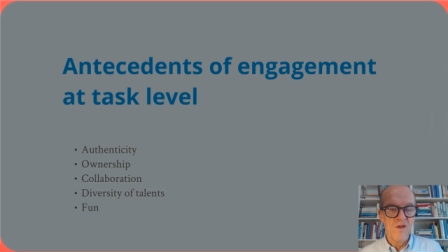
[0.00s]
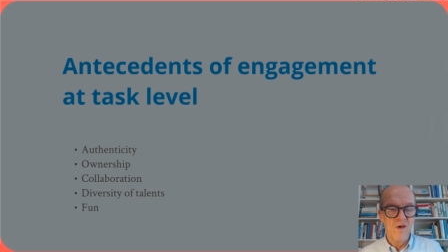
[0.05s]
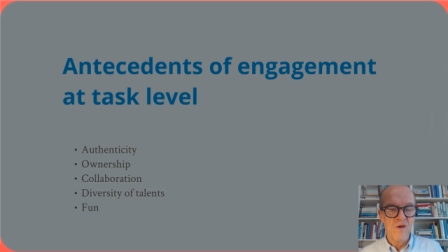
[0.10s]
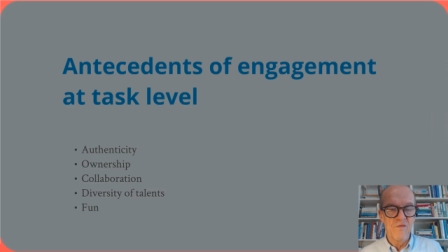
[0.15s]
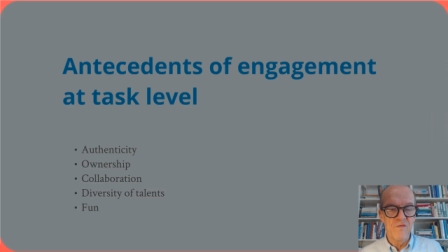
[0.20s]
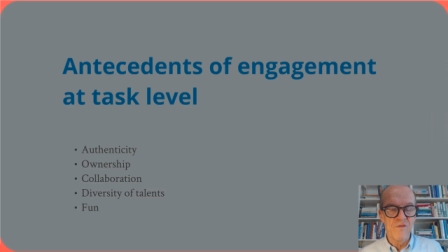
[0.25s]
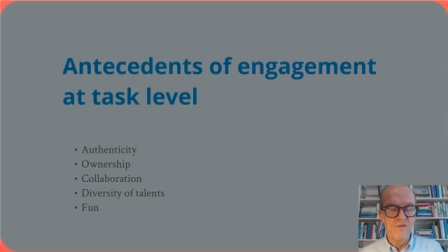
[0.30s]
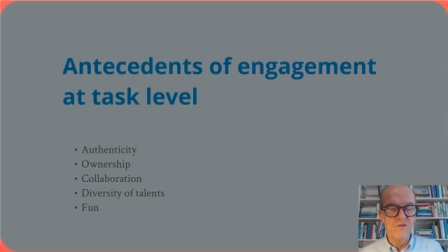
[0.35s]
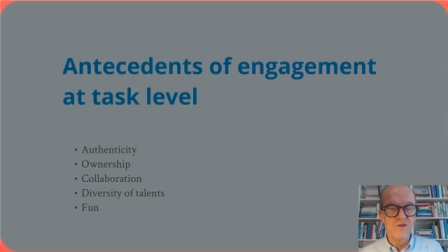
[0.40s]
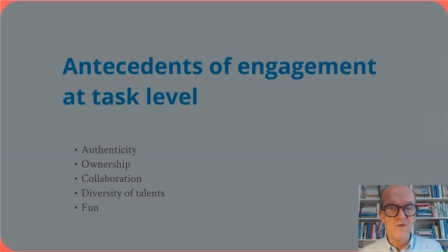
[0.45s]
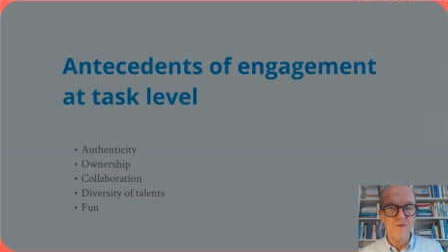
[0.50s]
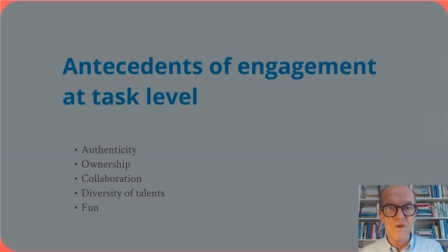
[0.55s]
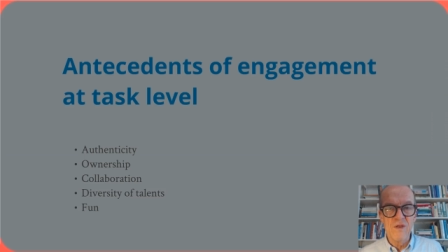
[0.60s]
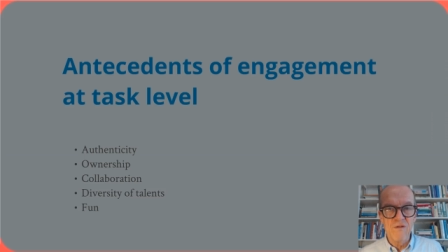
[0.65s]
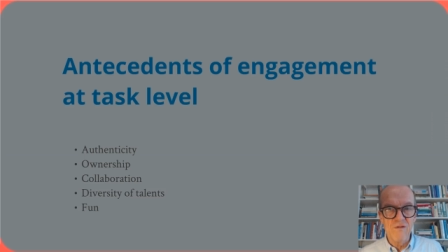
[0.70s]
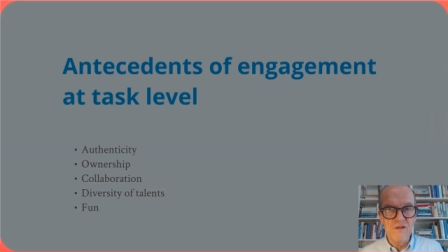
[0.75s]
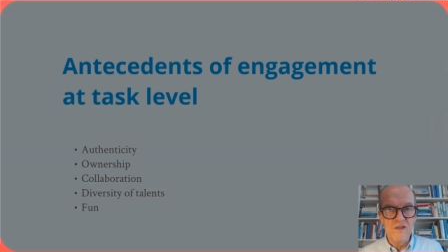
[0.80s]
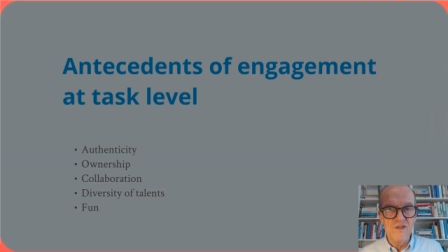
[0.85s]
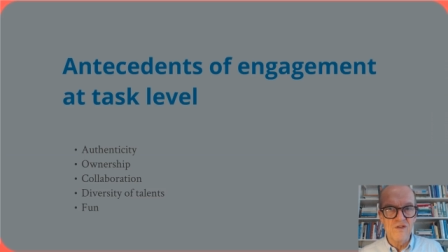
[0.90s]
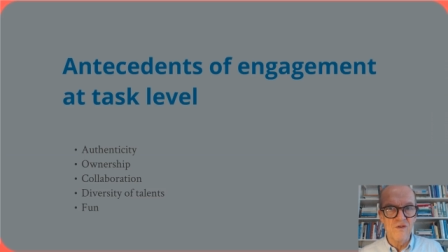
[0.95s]
doing
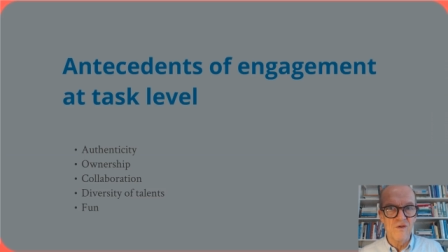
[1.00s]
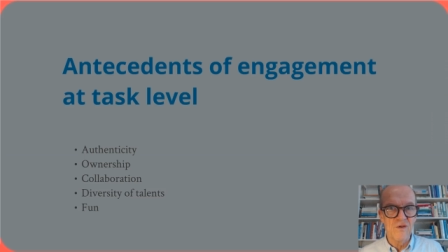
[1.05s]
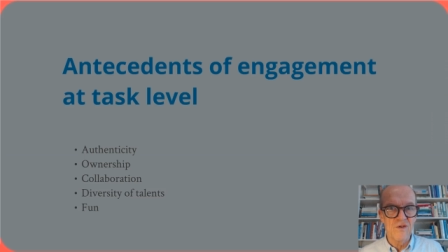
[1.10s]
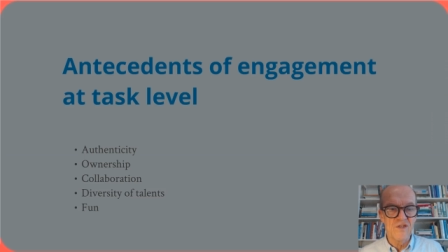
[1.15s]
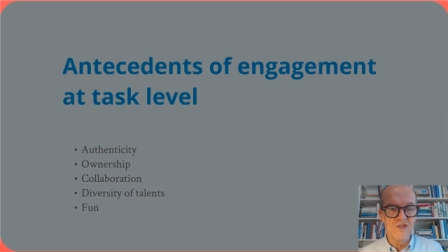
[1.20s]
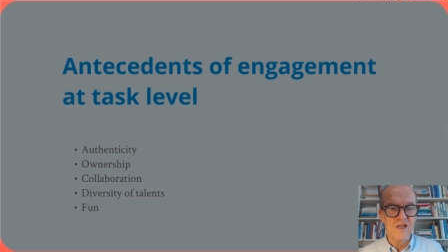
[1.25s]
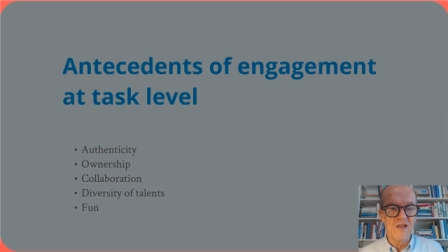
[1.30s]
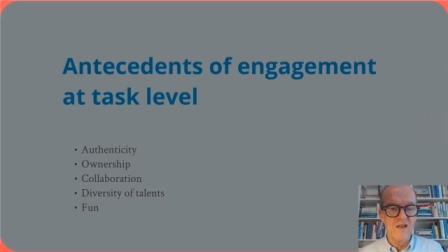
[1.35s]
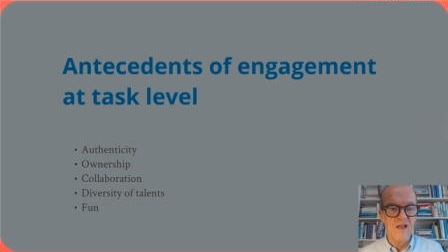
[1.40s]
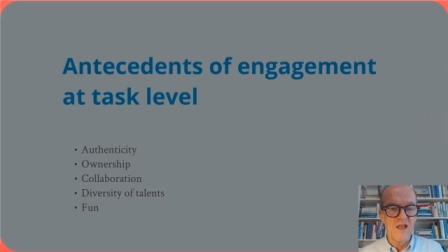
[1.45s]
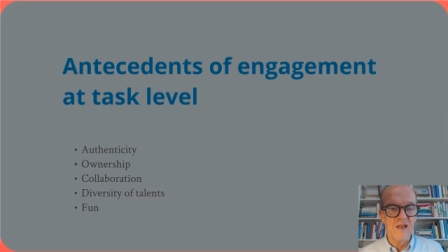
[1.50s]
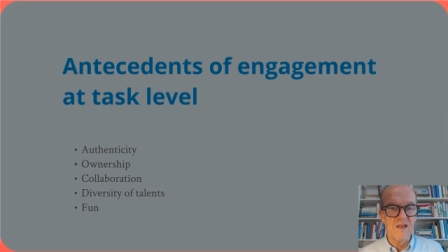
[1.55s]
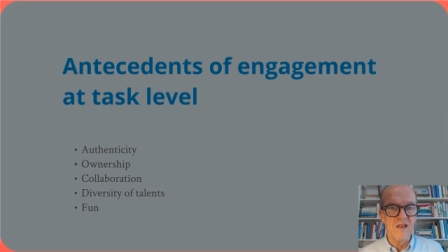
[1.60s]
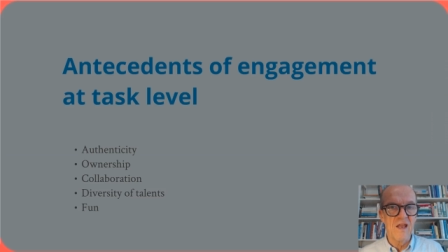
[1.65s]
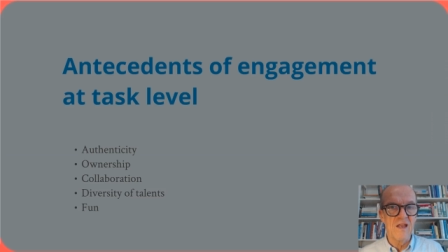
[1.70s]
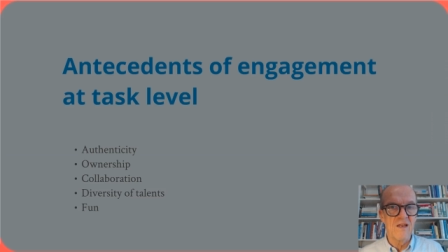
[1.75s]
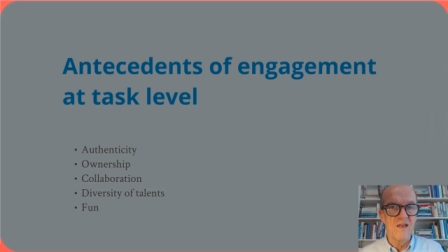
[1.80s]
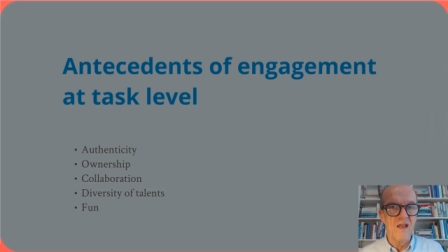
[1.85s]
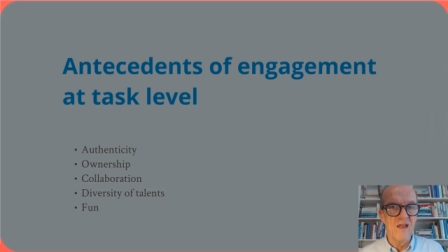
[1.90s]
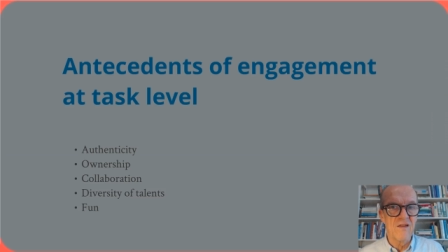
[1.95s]
research
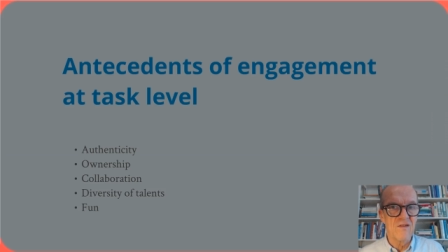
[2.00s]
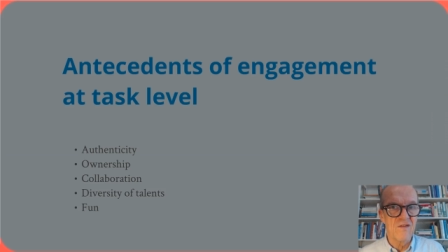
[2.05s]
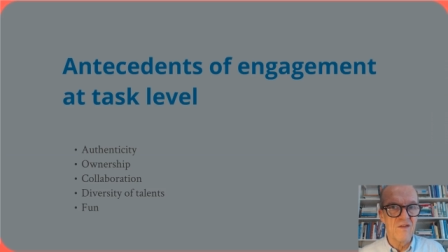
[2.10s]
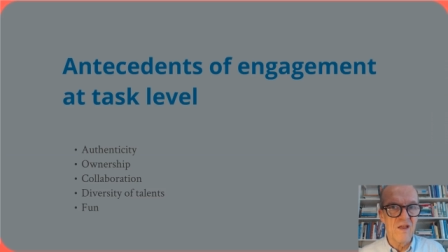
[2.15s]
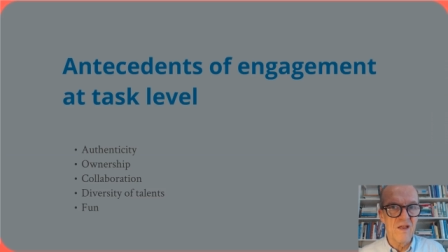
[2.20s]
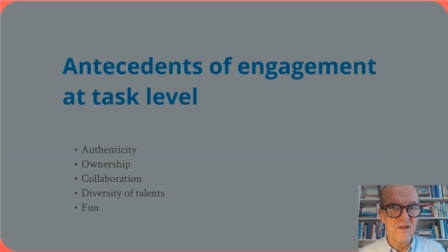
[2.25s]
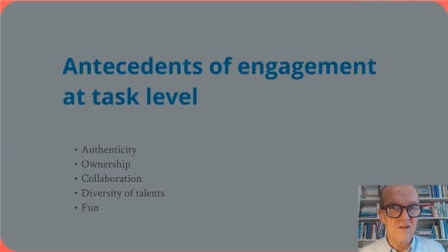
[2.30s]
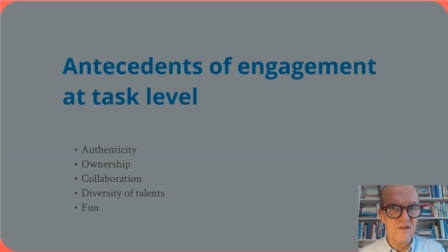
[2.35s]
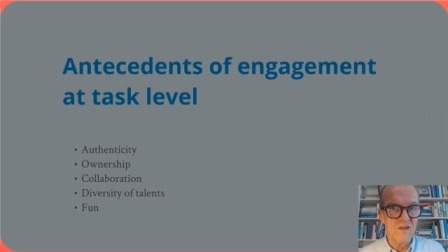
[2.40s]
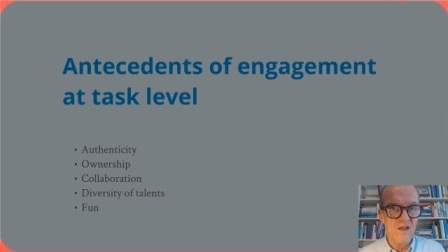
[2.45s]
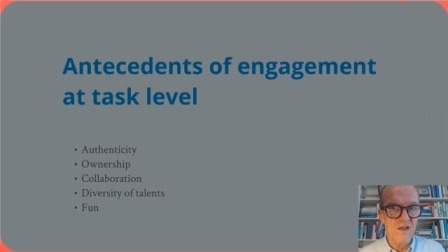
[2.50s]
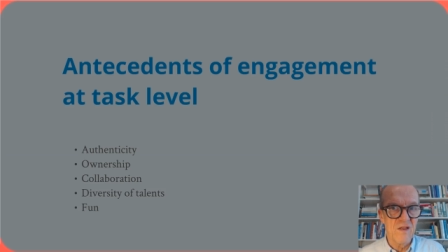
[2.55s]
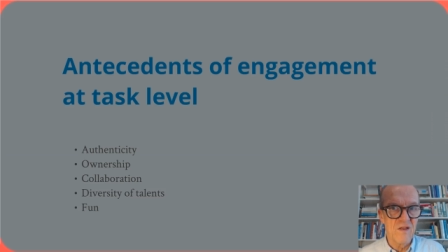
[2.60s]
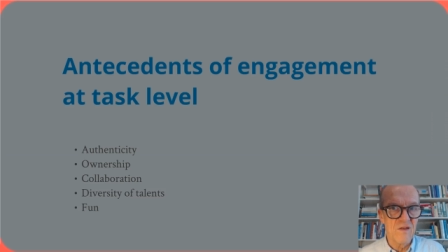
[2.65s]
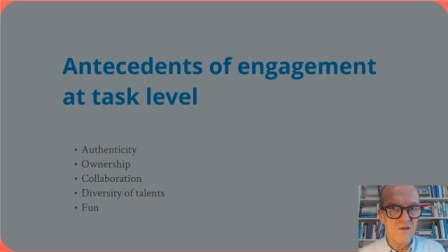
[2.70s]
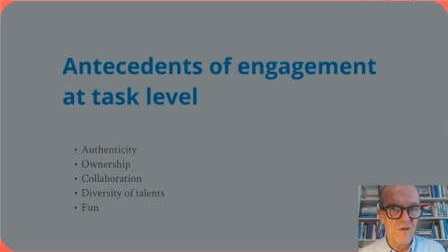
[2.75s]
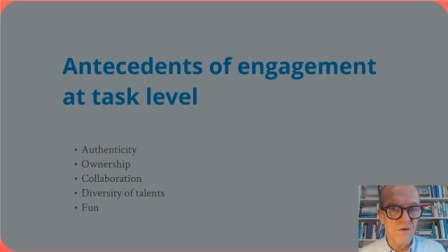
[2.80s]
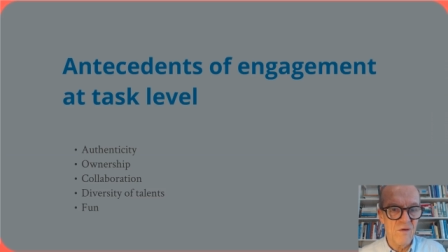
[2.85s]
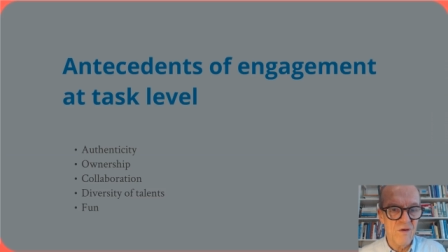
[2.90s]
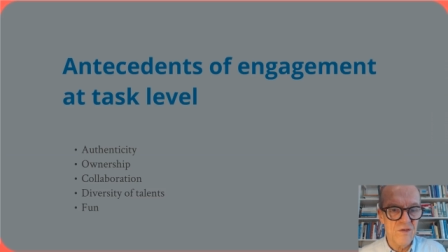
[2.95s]
and
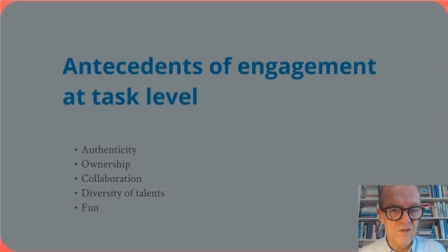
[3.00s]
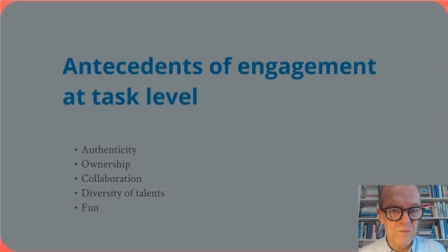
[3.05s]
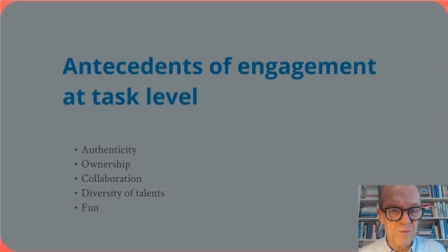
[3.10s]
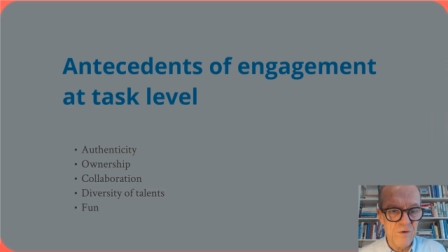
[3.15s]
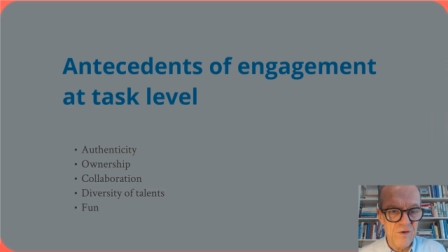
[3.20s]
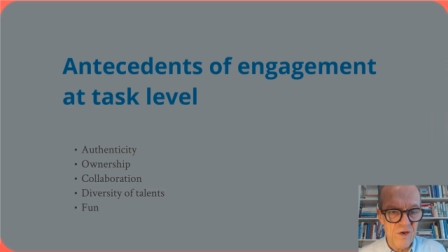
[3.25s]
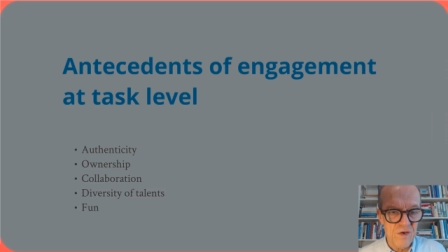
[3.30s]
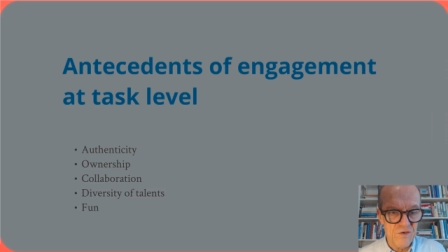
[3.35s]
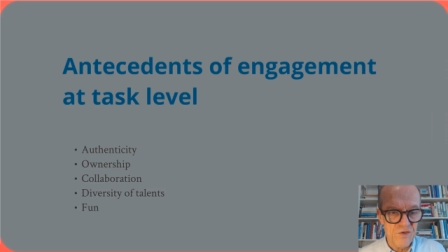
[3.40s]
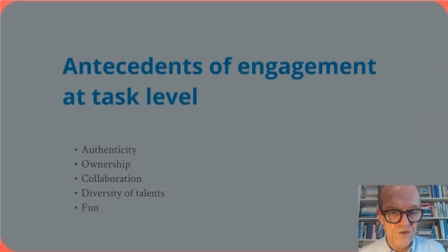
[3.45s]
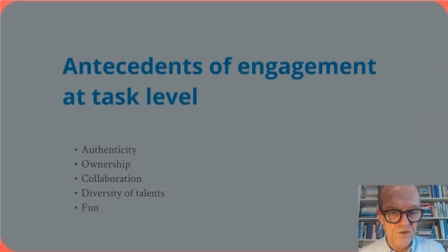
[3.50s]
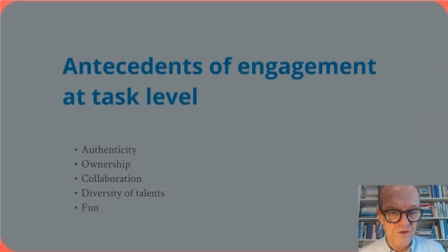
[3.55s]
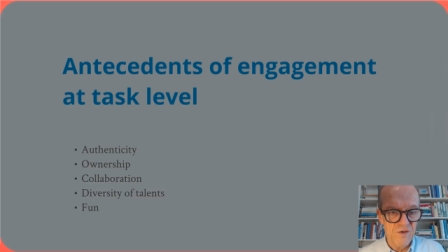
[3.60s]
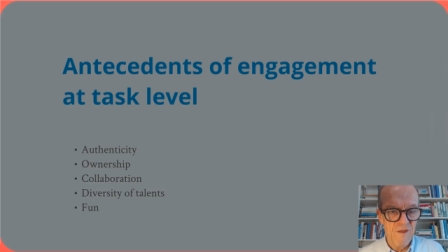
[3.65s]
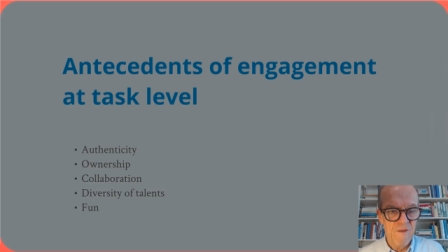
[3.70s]
knowledge production.